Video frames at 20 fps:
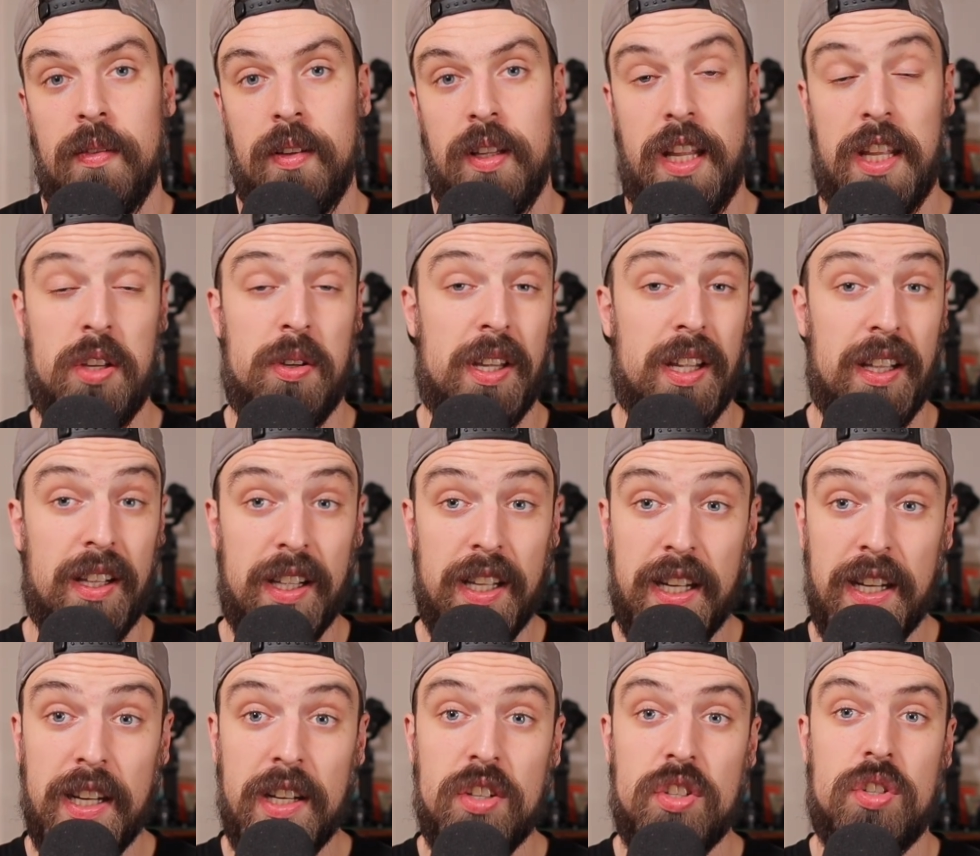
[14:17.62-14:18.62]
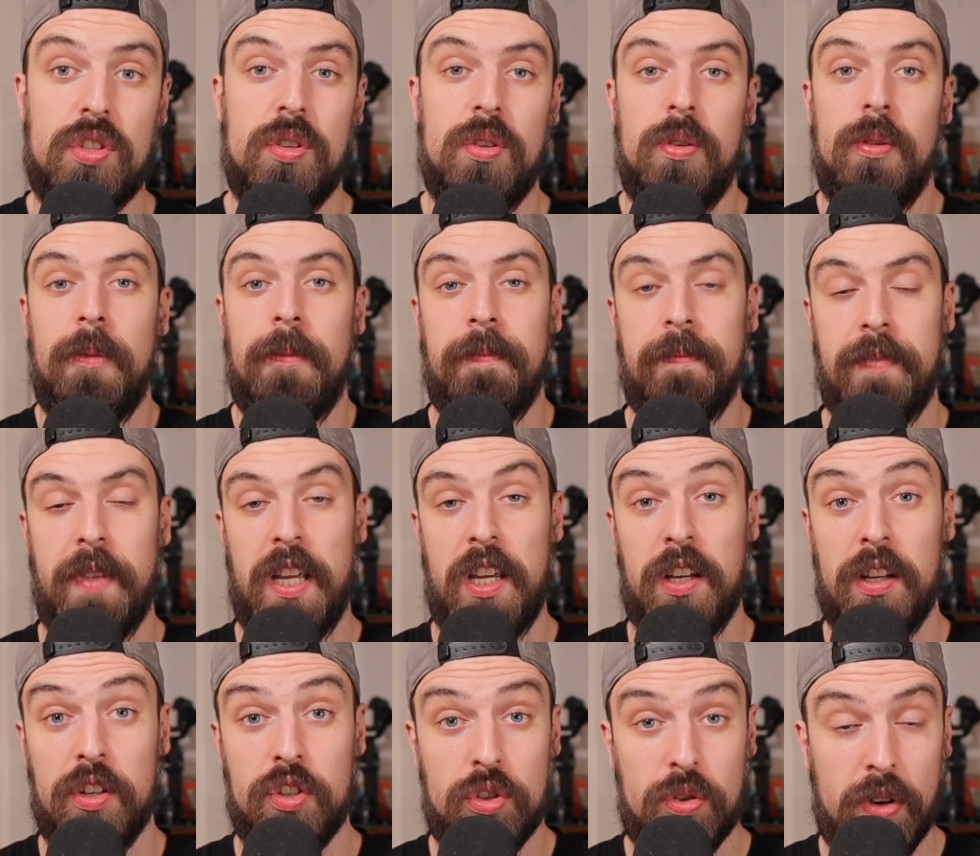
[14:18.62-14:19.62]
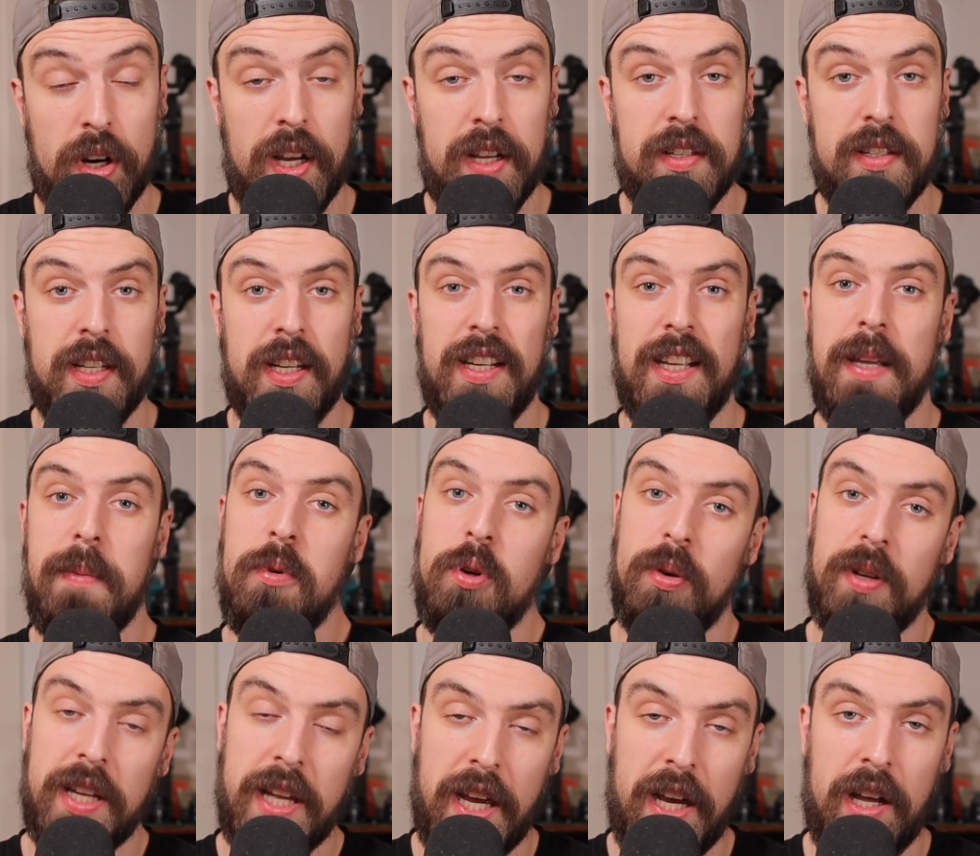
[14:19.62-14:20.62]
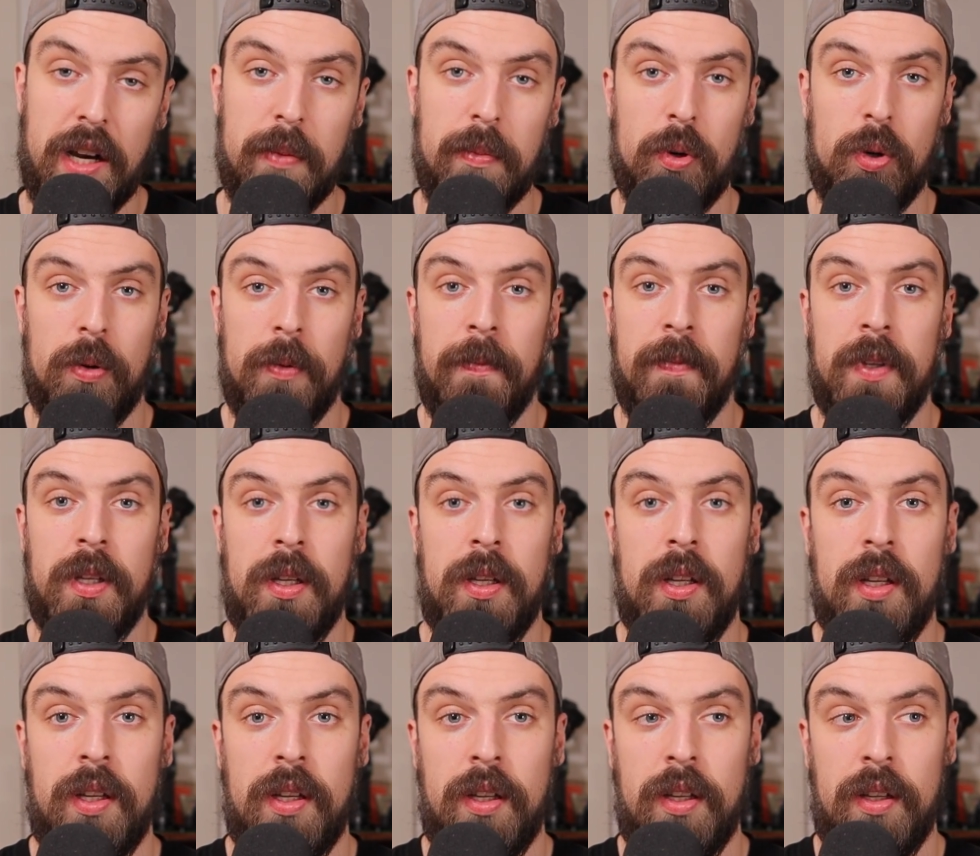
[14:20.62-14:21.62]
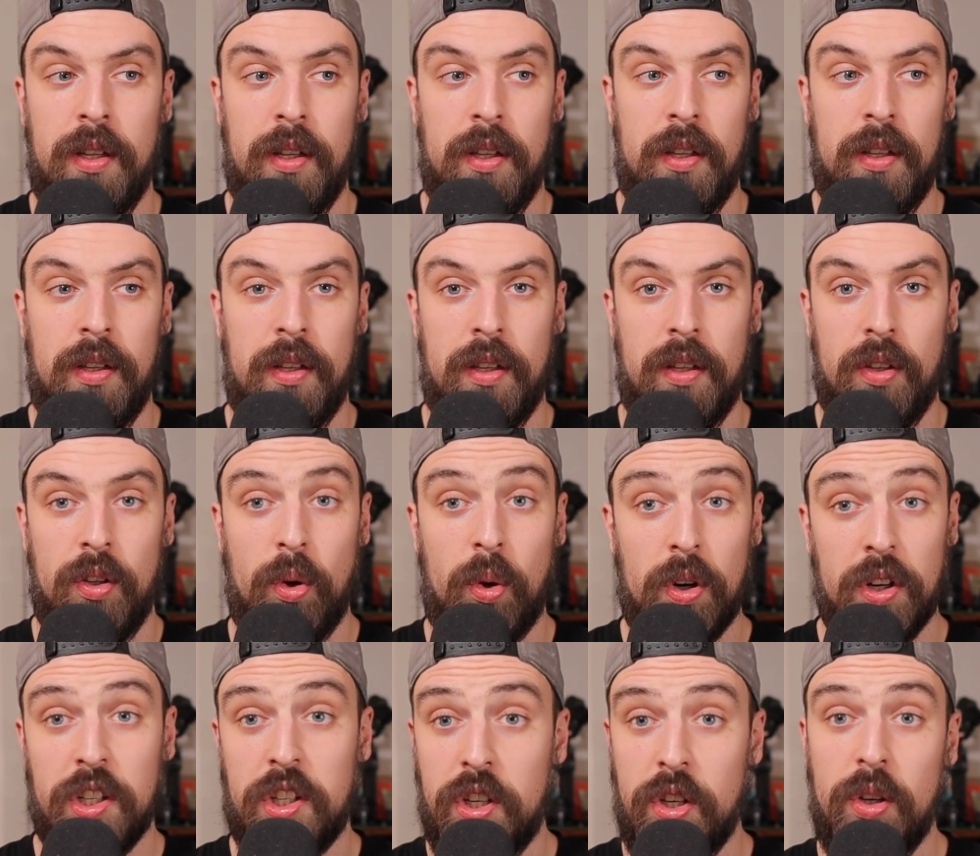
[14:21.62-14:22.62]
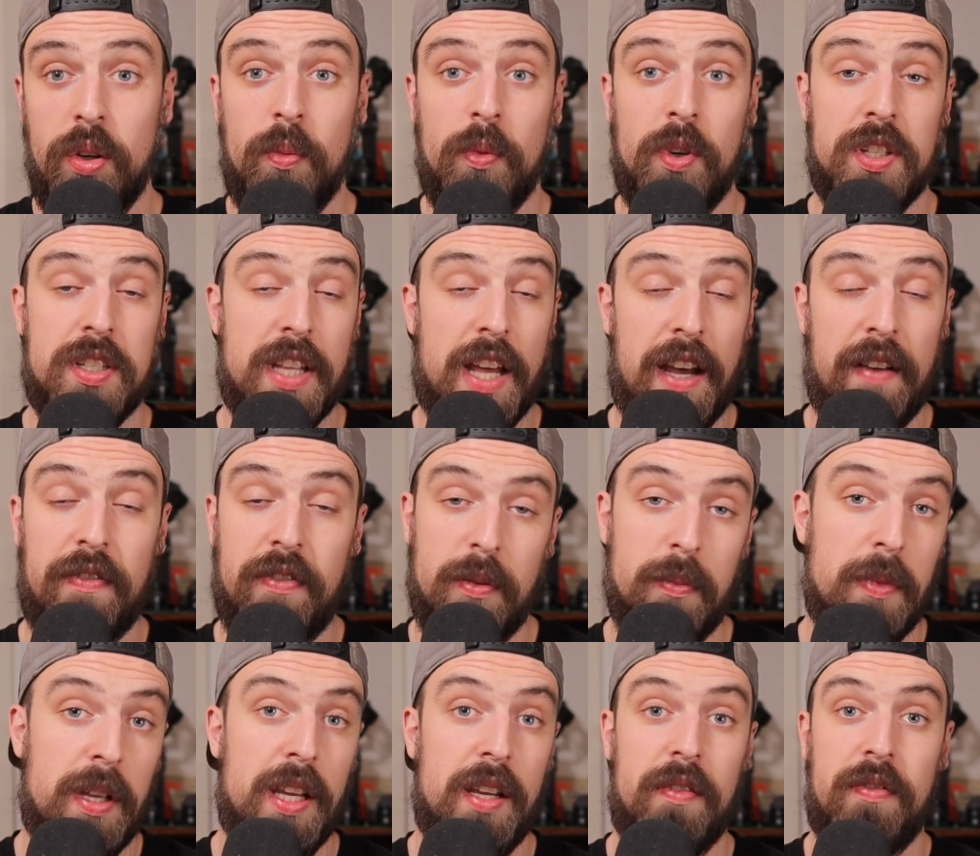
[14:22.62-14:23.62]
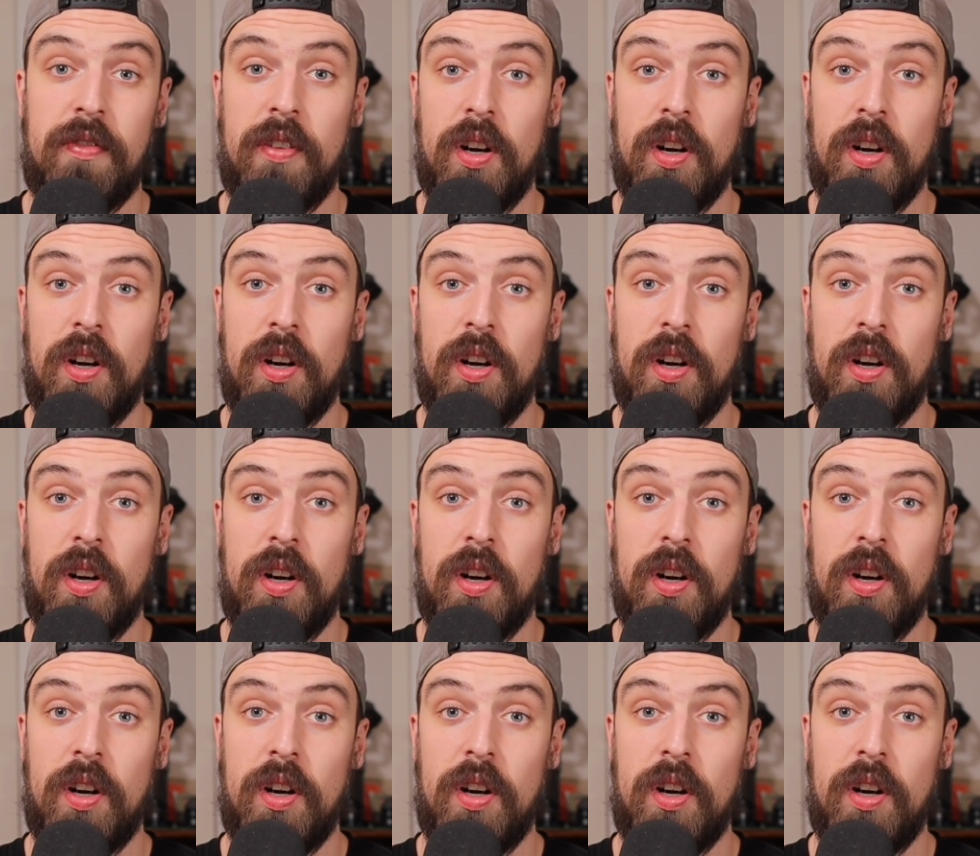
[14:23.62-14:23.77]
that you can lean into, that you can trust, that can keep you accountable. Lauren Kuhn was that for me.